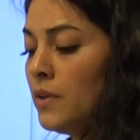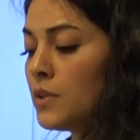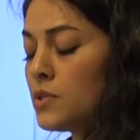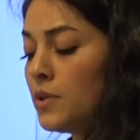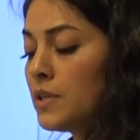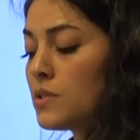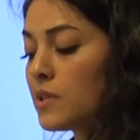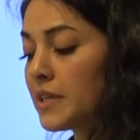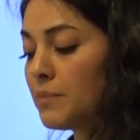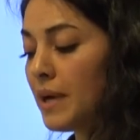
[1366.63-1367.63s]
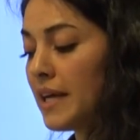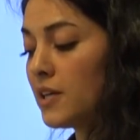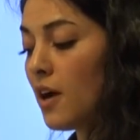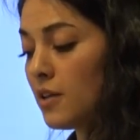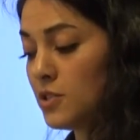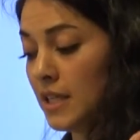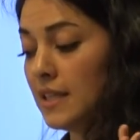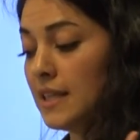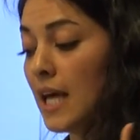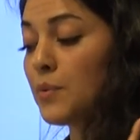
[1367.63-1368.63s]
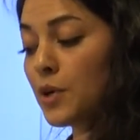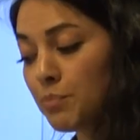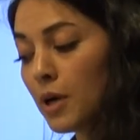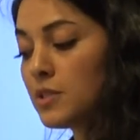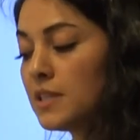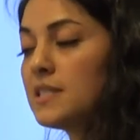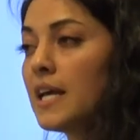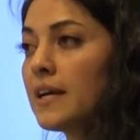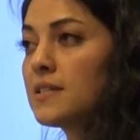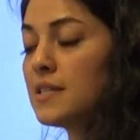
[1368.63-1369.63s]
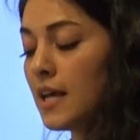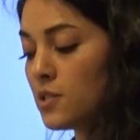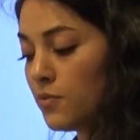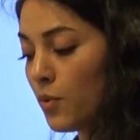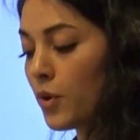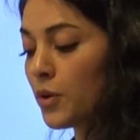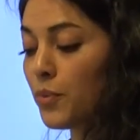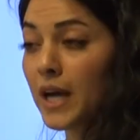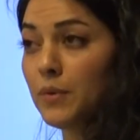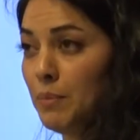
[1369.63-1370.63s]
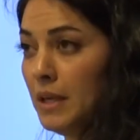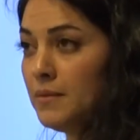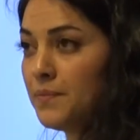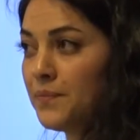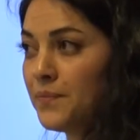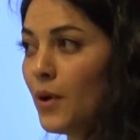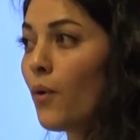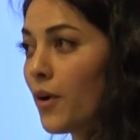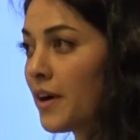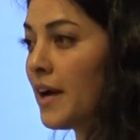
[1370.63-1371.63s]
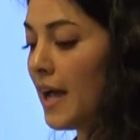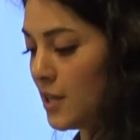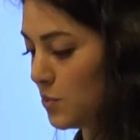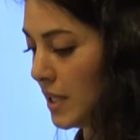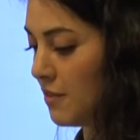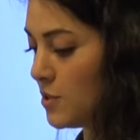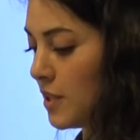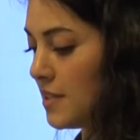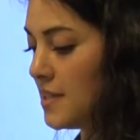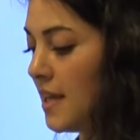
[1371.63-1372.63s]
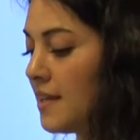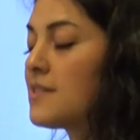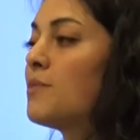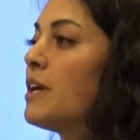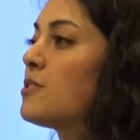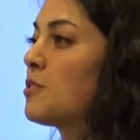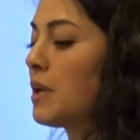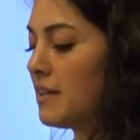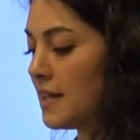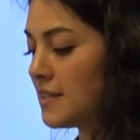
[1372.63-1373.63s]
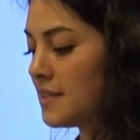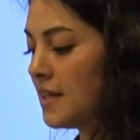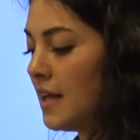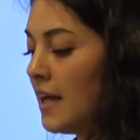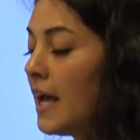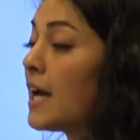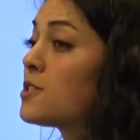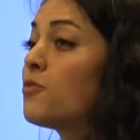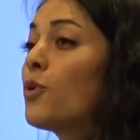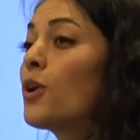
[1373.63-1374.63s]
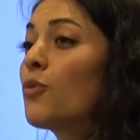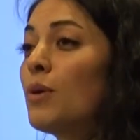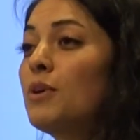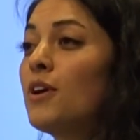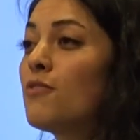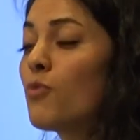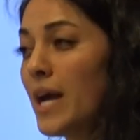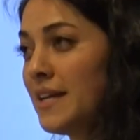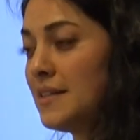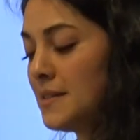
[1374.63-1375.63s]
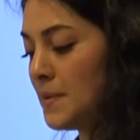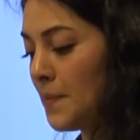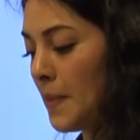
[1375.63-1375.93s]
The students started by acknowledging that they were approaching the text as 4 white women, or, as we have started saying this semester in my classes, as 4 women of whiteness.